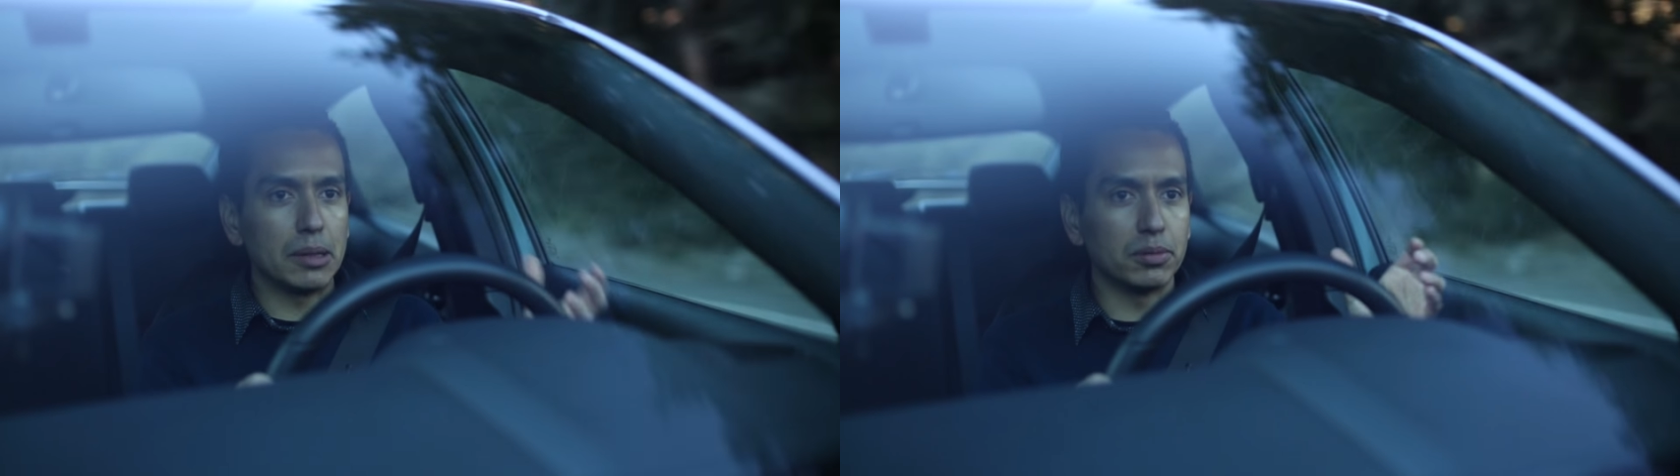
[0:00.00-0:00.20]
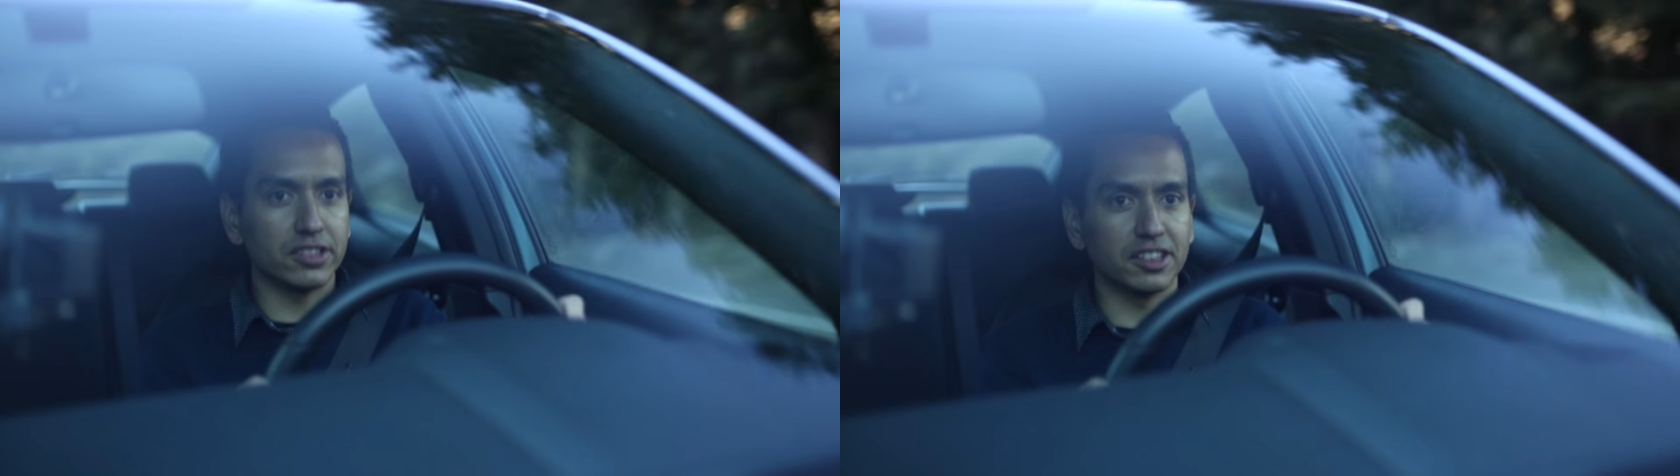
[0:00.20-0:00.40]

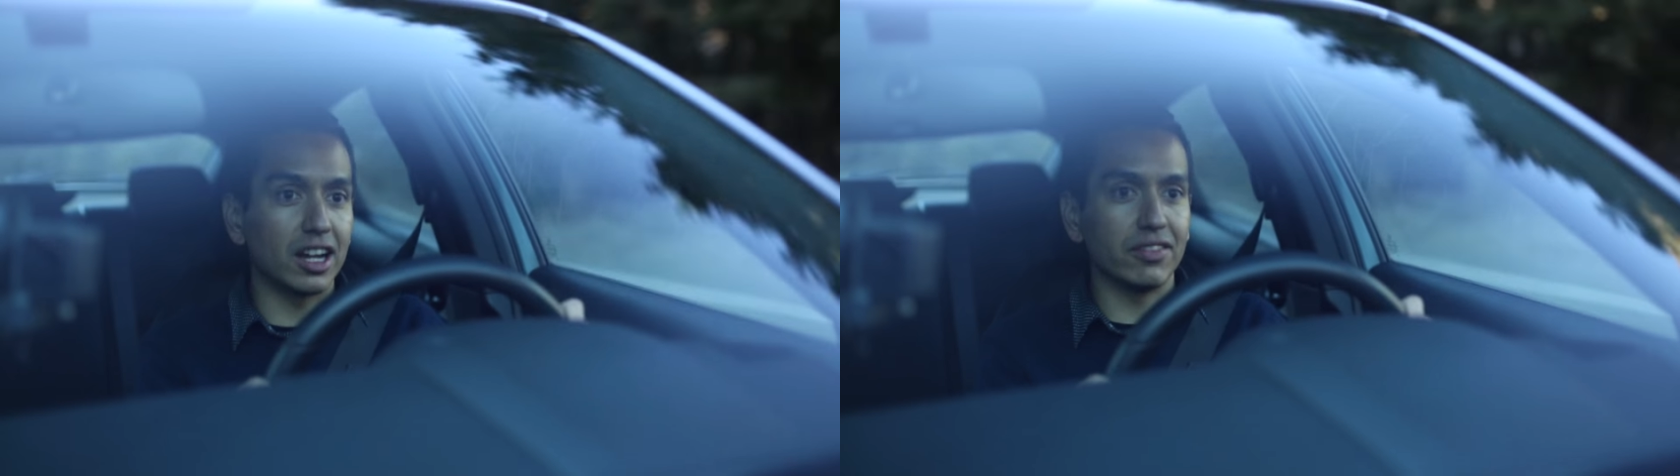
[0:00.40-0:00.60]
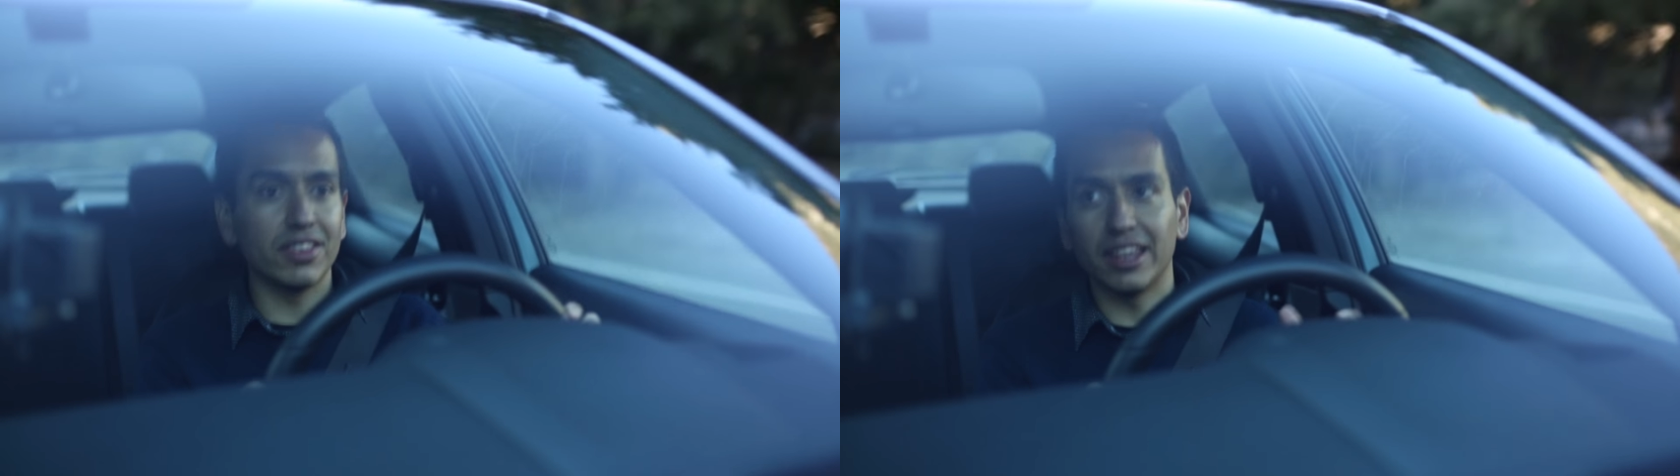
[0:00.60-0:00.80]
people to
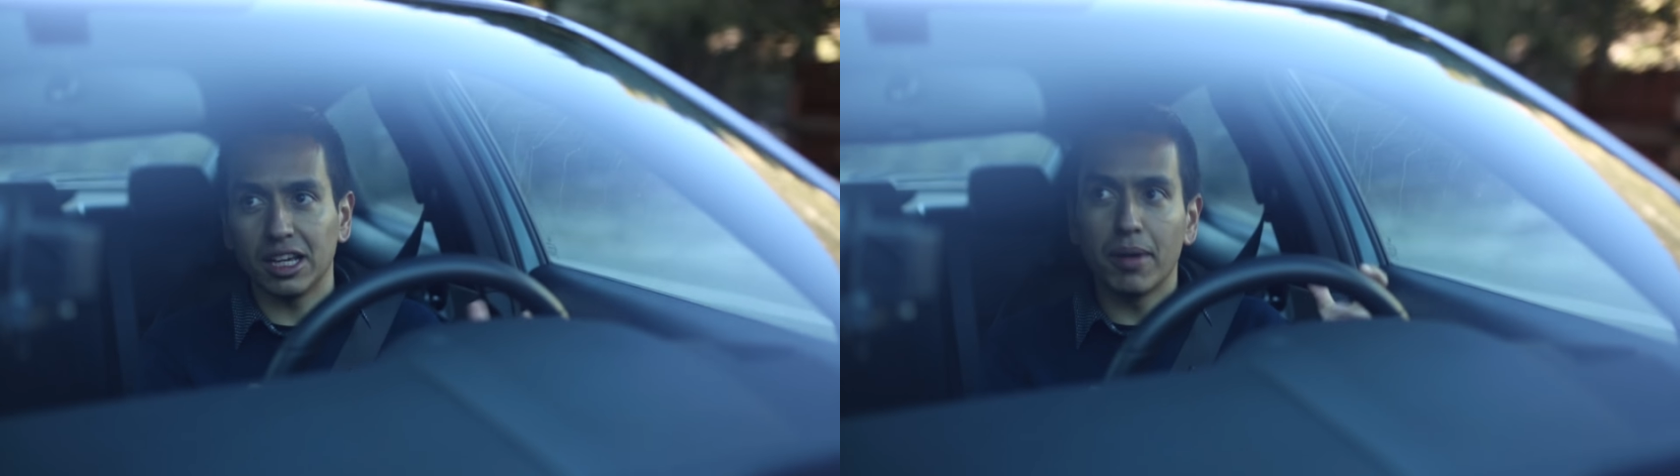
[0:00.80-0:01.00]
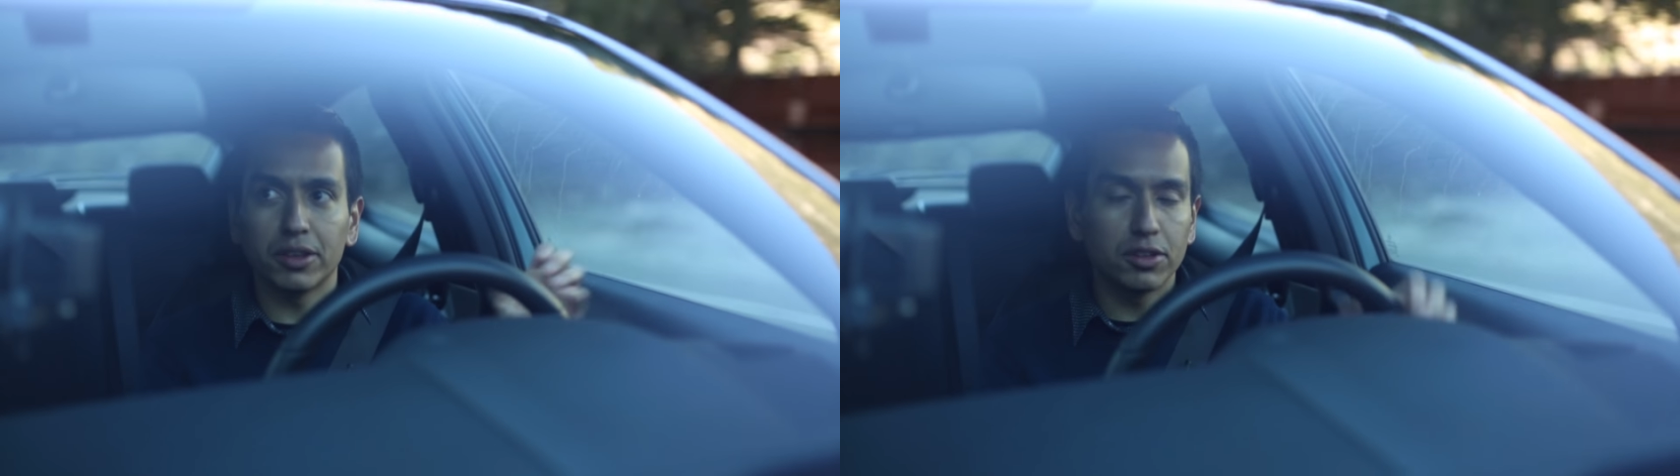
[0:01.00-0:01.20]
not even
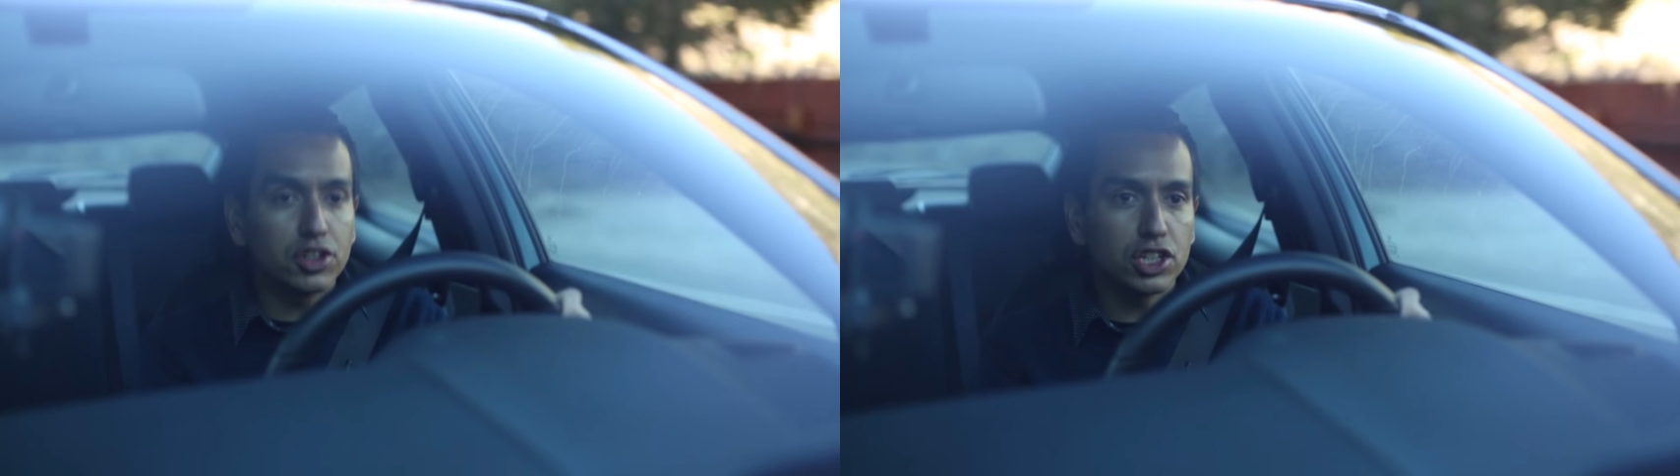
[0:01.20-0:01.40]
think about their